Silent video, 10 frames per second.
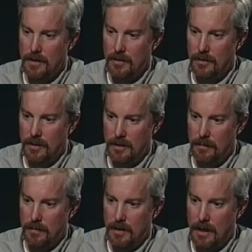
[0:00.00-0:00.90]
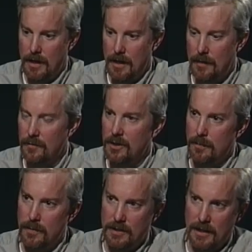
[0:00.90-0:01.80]
the effort to
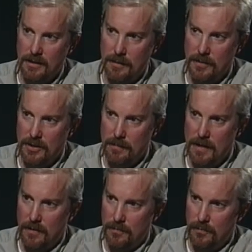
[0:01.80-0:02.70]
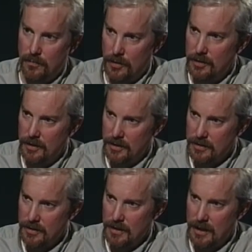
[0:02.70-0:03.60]
protect the Mission Mountain
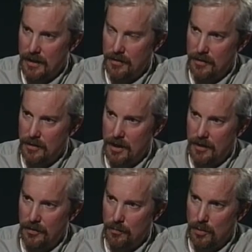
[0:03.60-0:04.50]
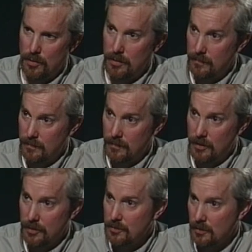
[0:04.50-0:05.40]
wilderness and the role of
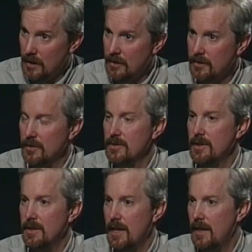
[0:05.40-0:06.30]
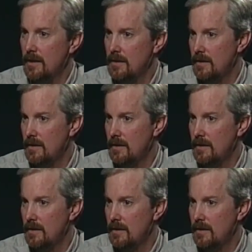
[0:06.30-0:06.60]
cultural elders in that